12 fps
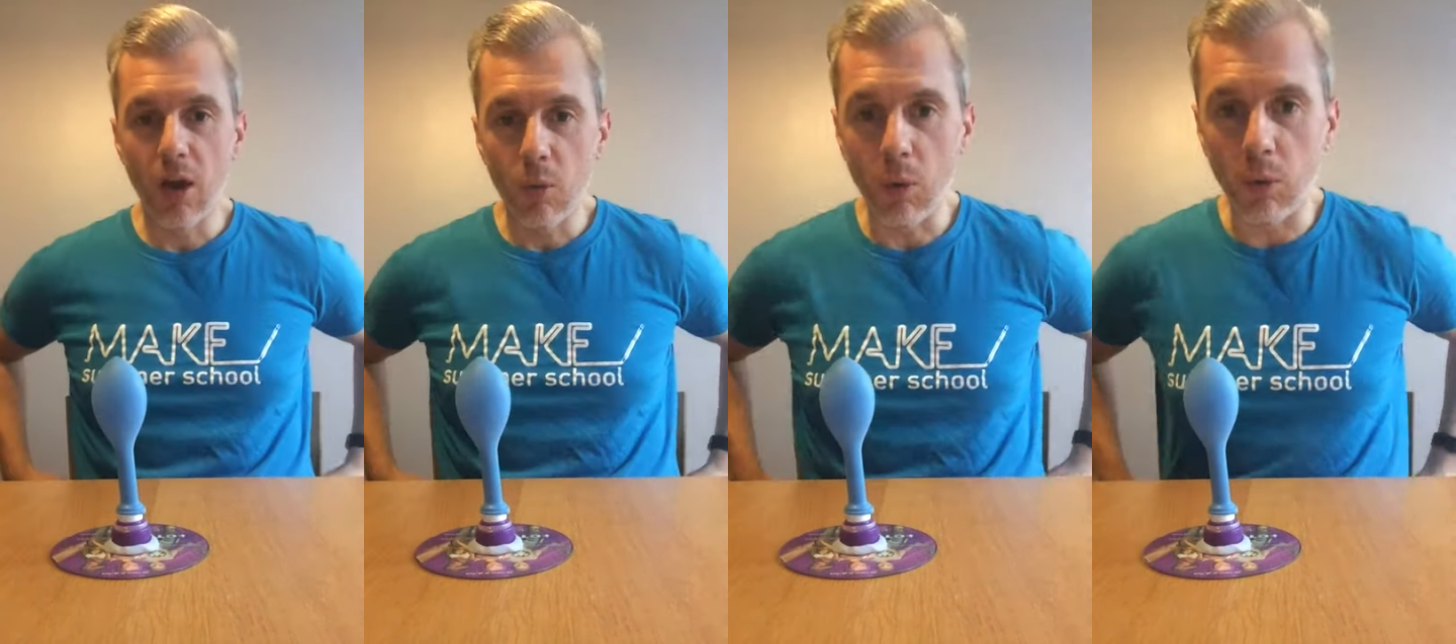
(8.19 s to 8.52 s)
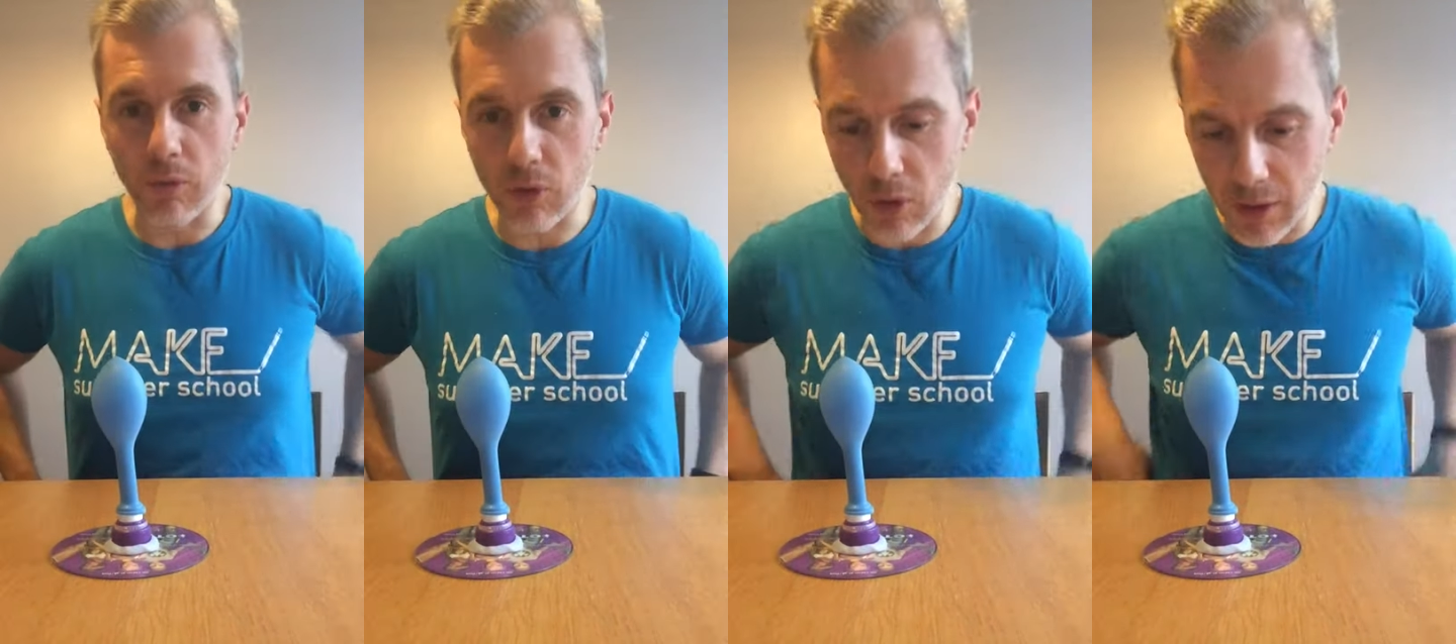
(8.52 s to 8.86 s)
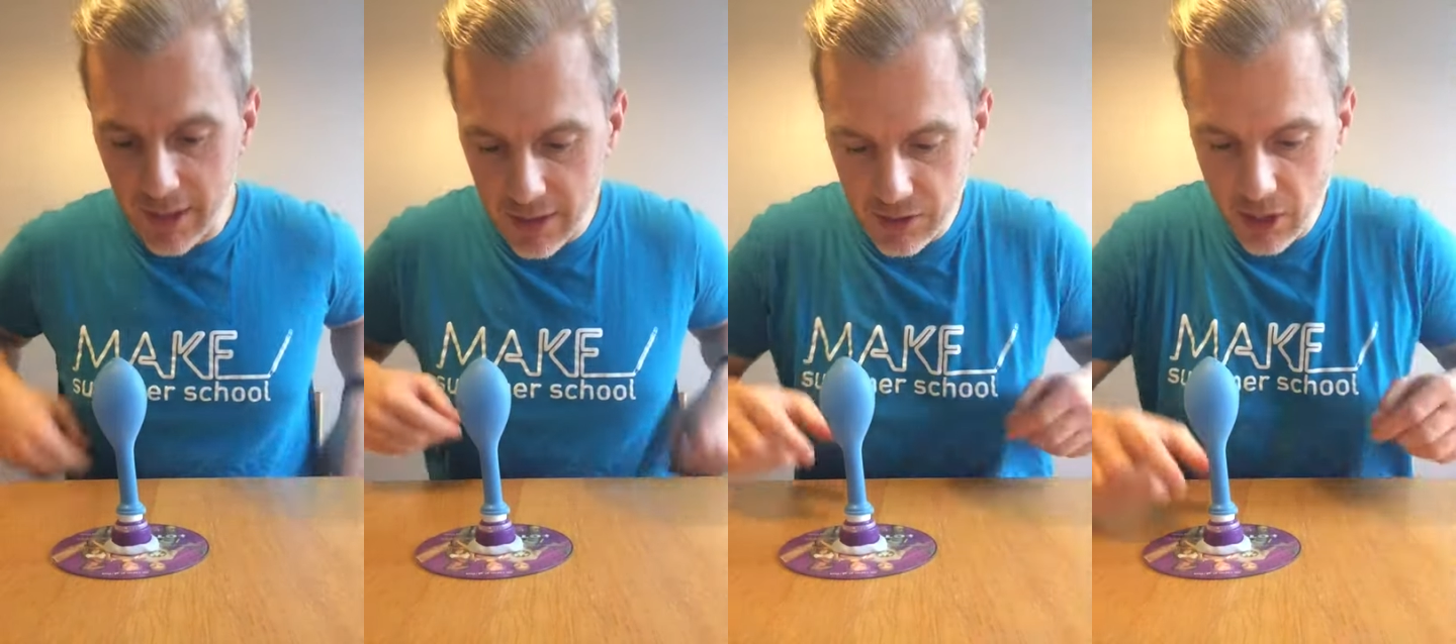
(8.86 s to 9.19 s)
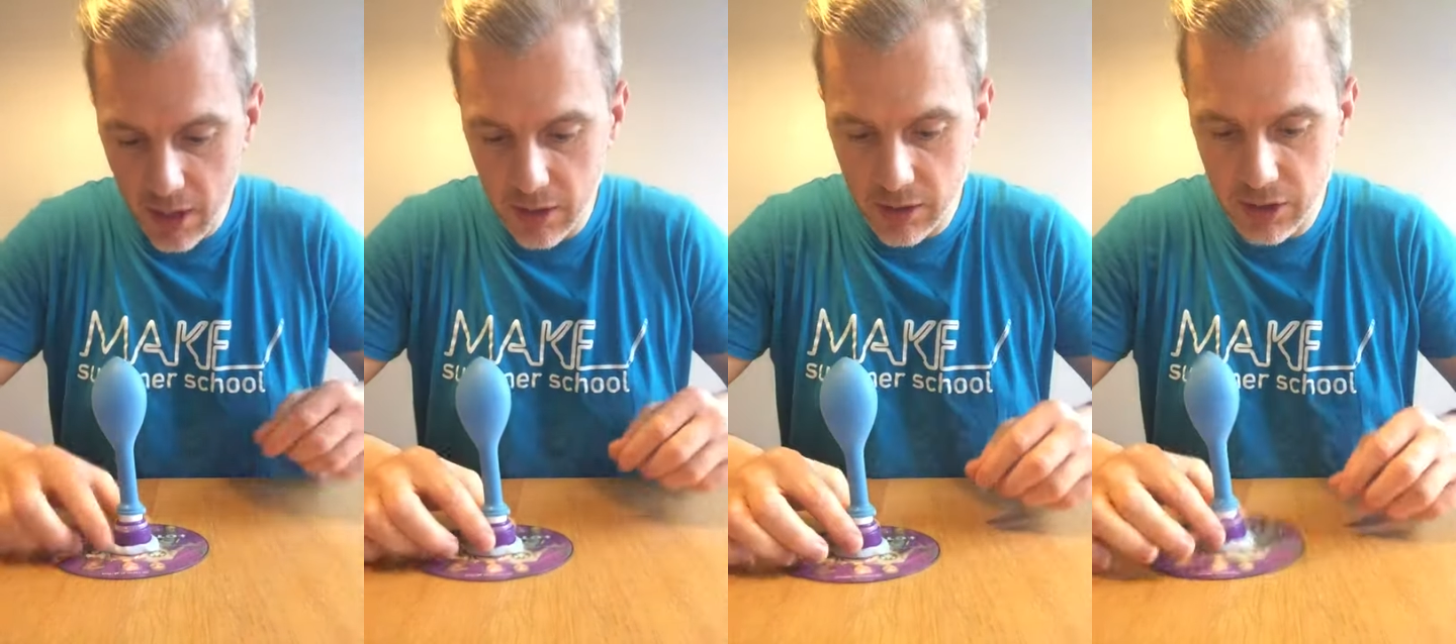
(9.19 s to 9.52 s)
What we've got
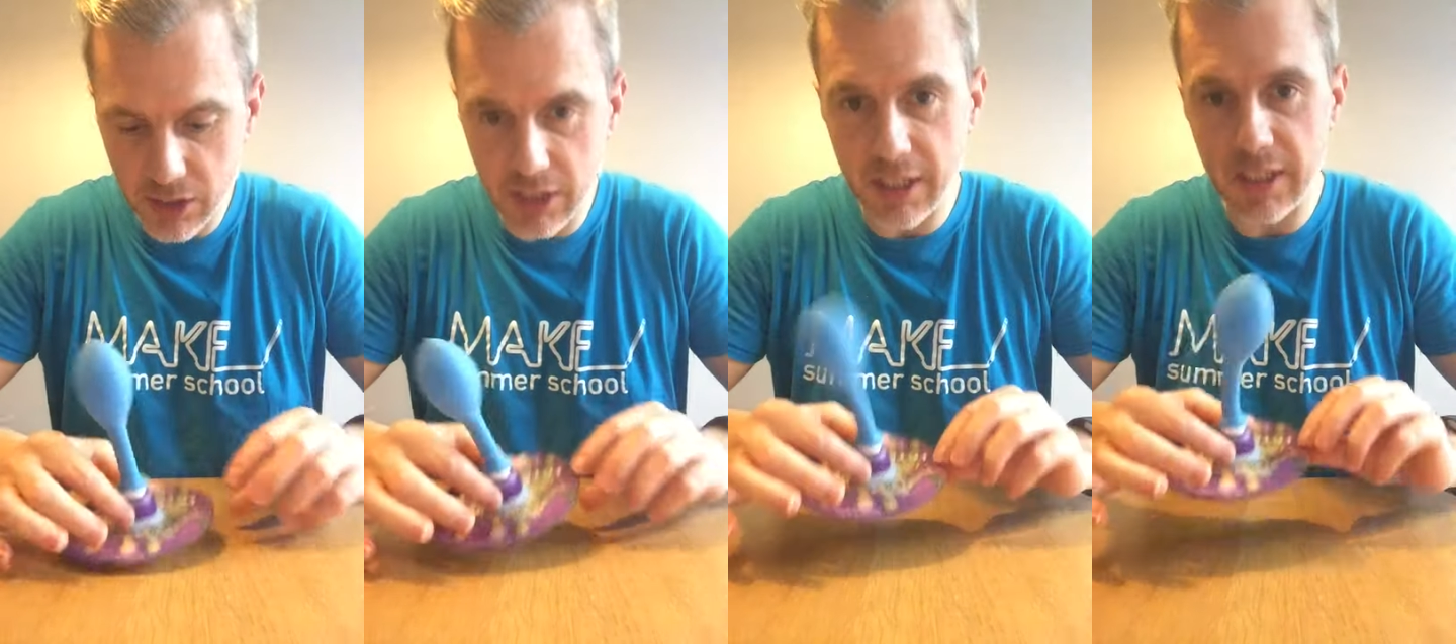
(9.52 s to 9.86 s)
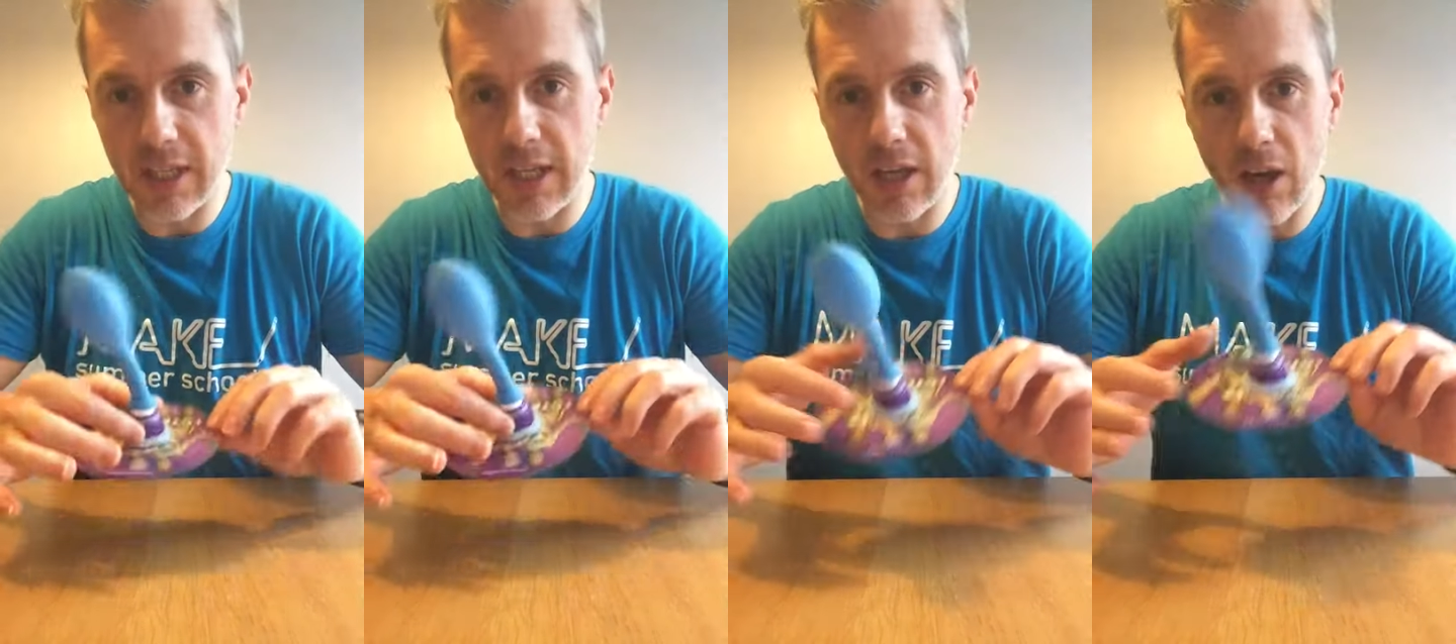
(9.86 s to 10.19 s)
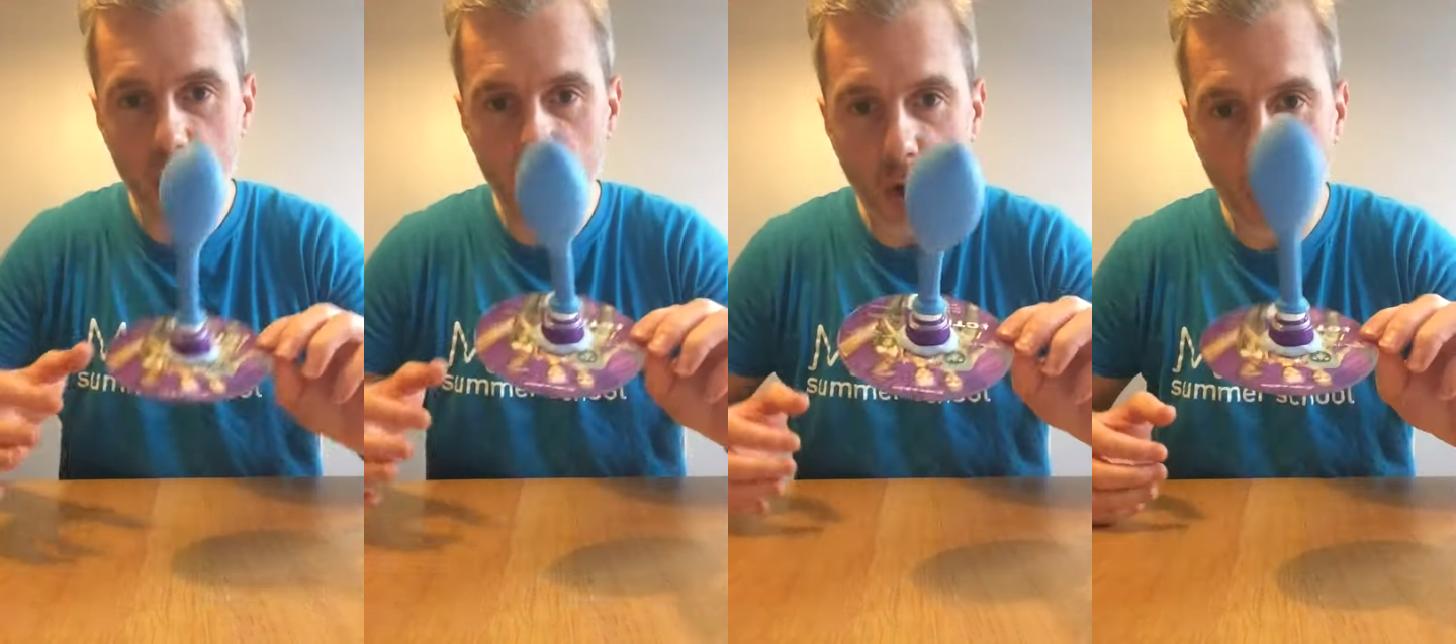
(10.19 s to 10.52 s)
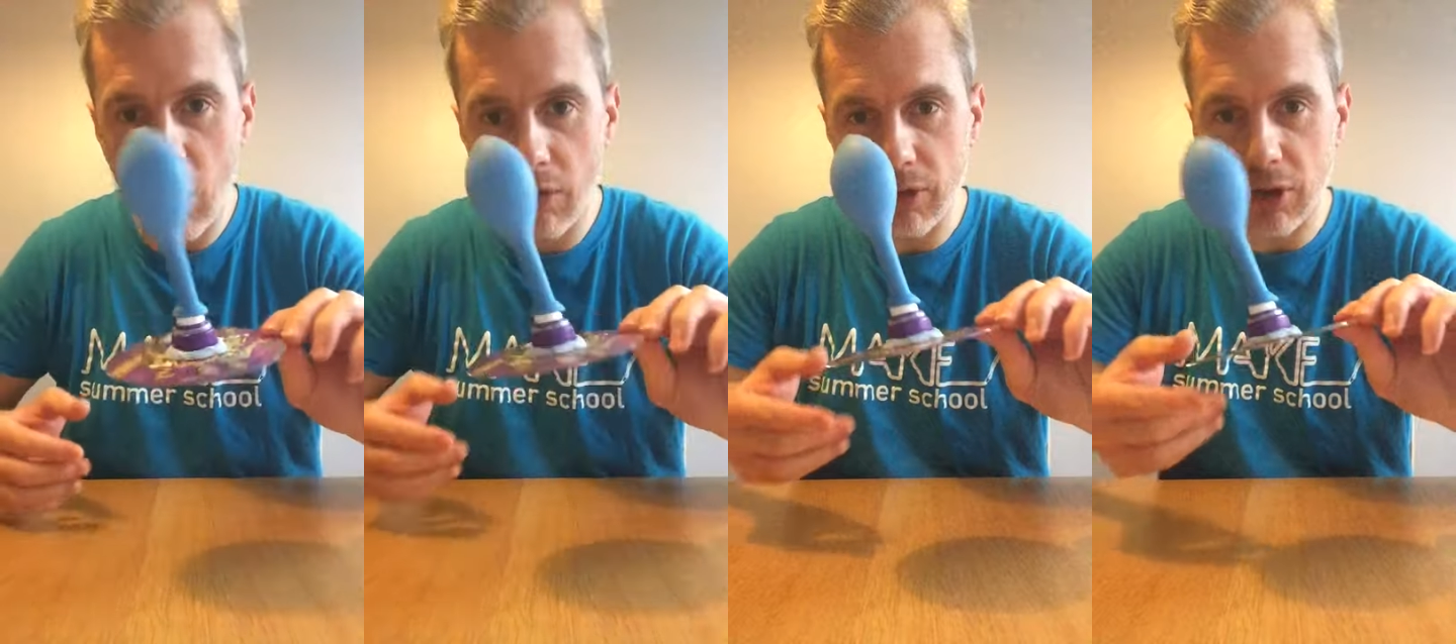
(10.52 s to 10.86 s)
is the CD
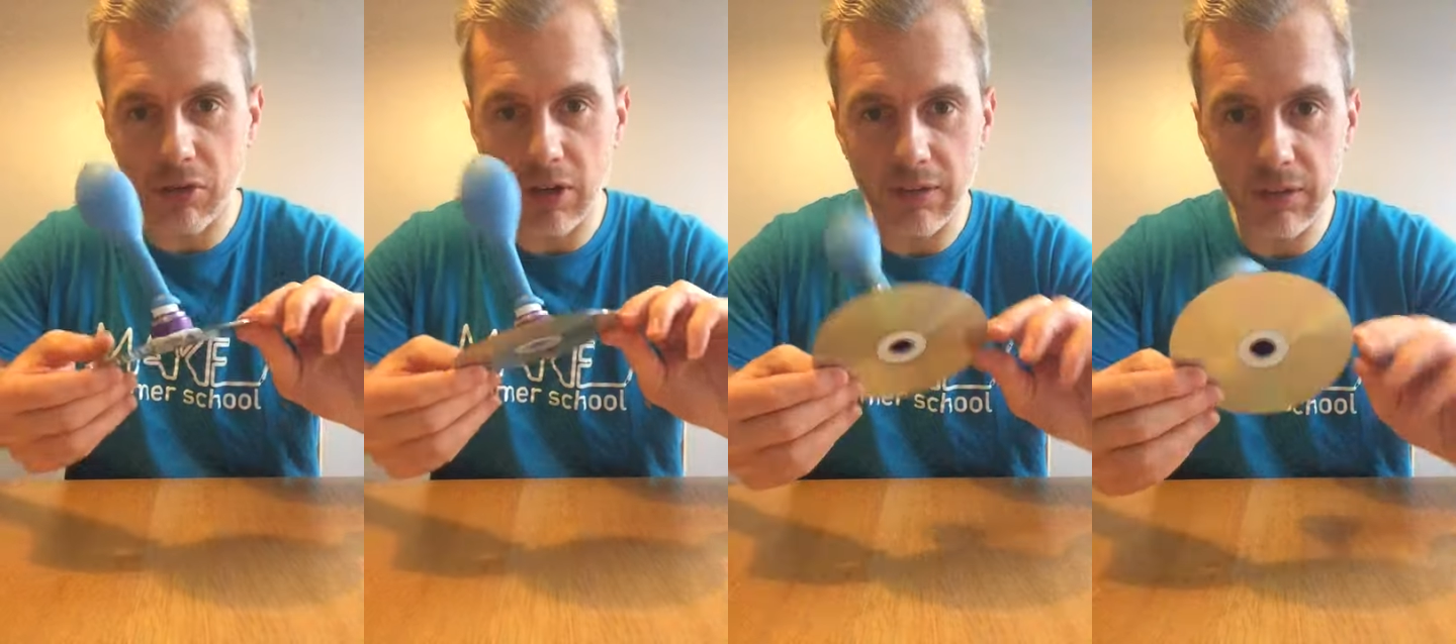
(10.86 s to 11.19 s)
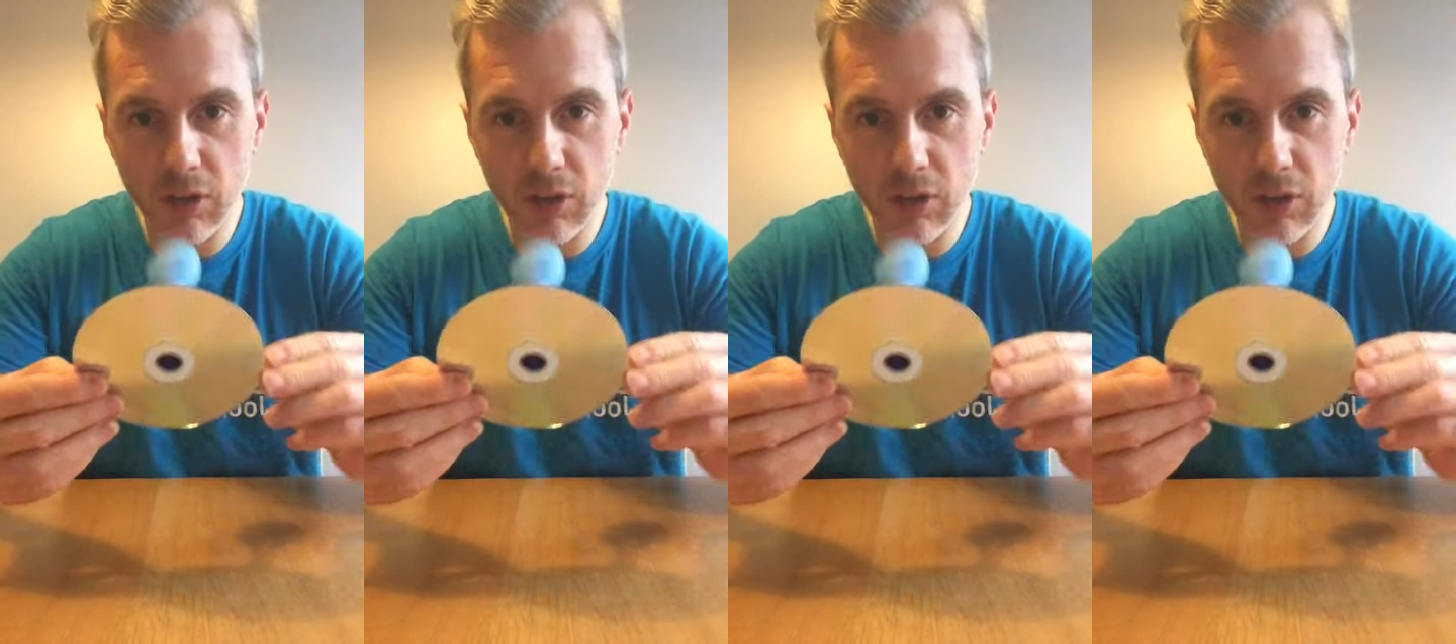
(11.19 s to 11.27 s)
Hovercraft.